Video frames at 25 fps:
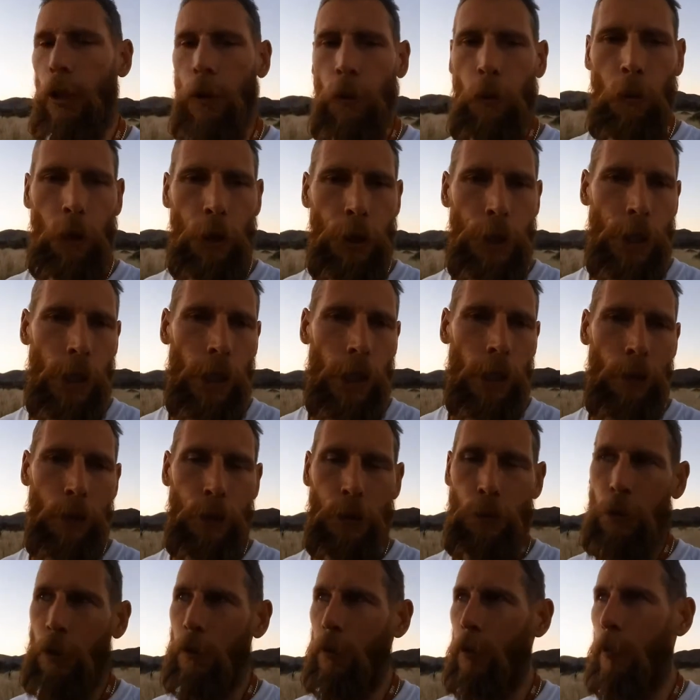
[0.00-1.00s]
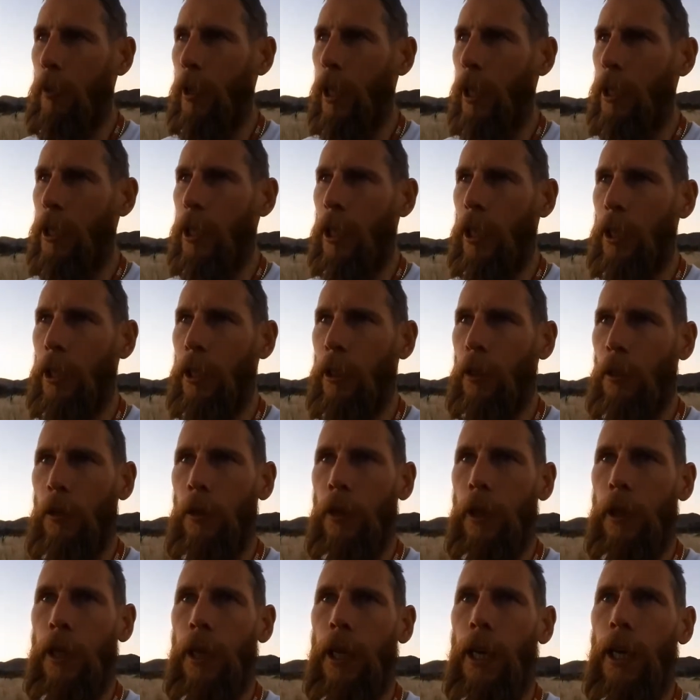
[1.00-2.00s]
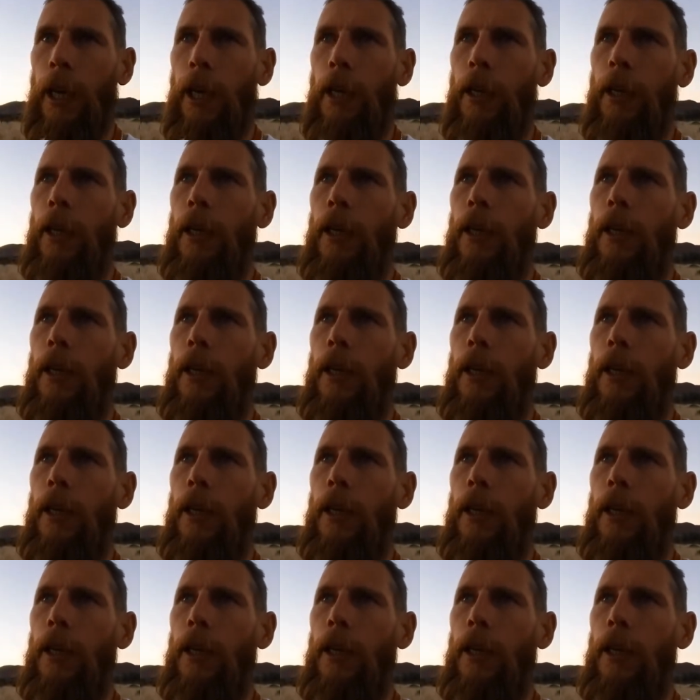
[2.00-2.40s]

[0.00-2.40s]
uh, washouts, riverbeds, anything like that.